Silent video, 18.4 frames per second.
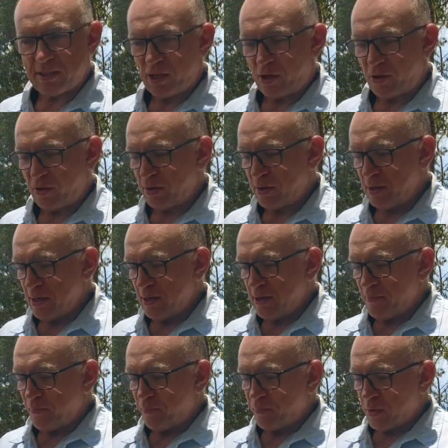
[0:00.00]
So
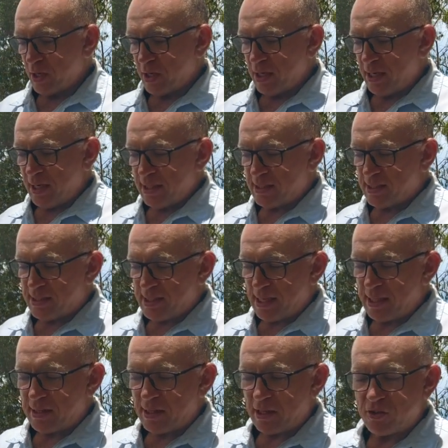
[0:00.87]
you
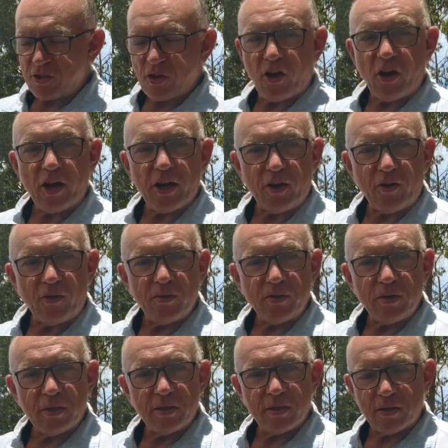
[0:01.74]
set the
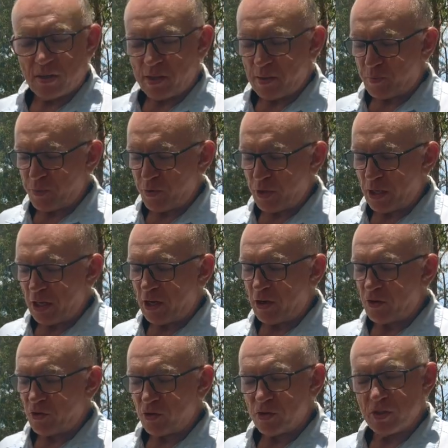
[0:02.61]
dial, the
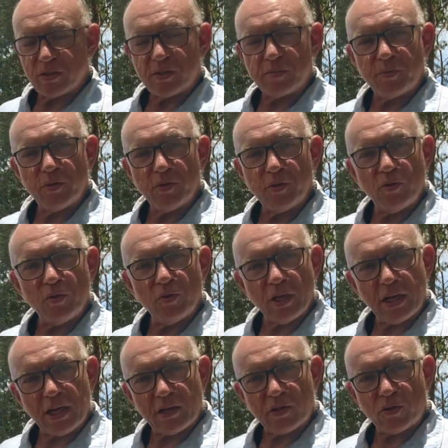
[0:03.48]
preload on the
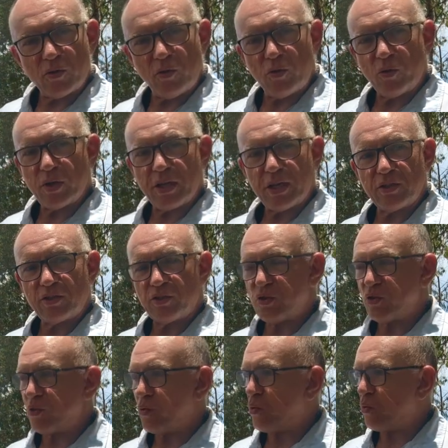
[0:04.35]
spool, according
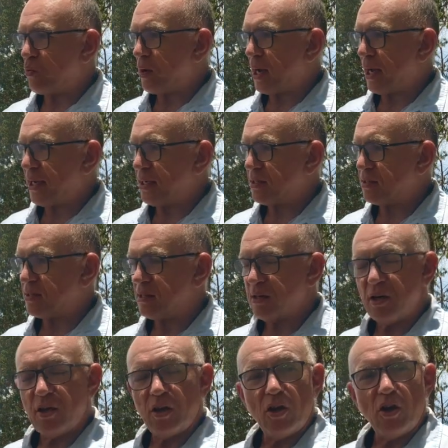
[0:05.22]
to the weight
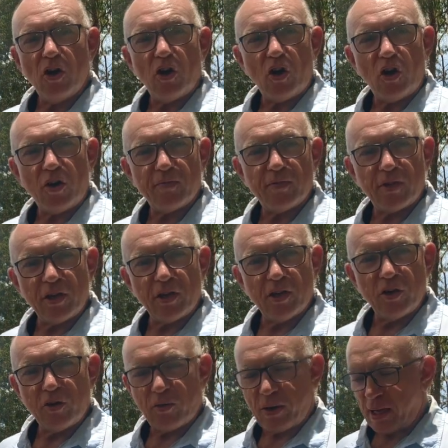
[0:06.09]
of the
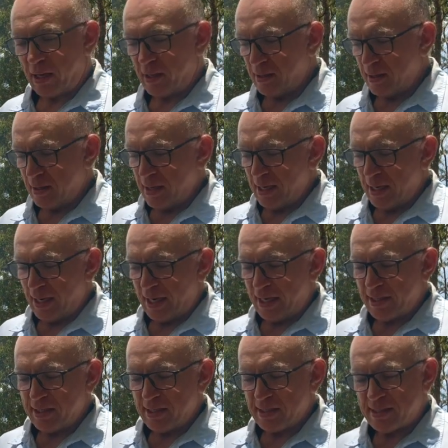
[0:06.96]
lure,
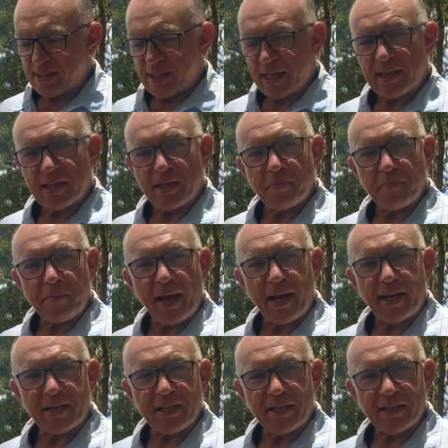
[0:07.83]
and you set the
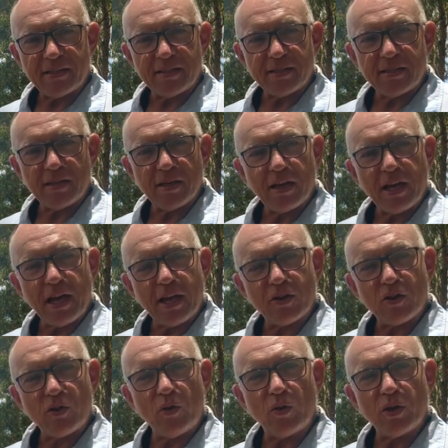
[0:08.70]
magnets
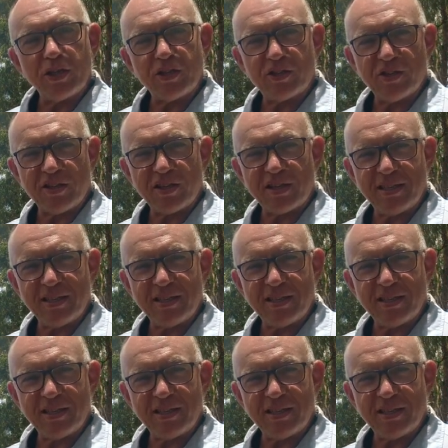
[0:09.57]
according to